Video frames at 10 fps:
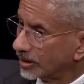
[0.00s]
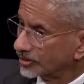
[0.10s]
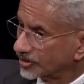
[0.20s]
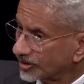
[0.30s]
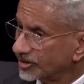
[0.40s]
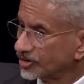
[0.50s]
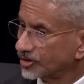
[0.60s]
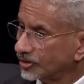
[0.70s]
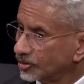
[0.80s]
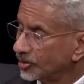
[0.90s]
suggest
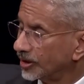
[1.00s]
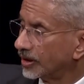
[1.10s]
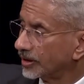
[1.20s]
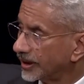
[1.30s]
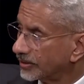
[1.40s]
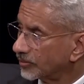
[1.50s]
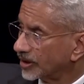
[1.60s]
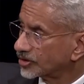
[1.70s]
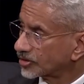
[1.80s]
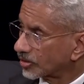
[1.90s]
to you it will get
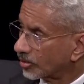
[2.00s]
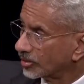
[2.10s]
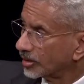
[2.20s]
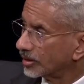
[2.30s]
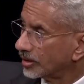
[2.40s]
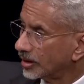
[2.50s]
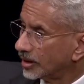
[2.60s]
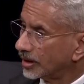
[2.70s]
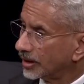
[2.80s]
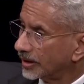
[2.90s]
much stronger
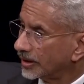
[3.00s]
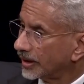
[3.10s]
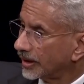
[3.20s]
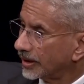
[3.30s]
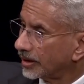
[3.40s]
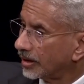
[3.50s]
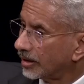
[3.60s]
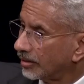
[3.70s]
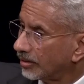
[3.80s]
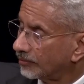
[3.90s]
in an era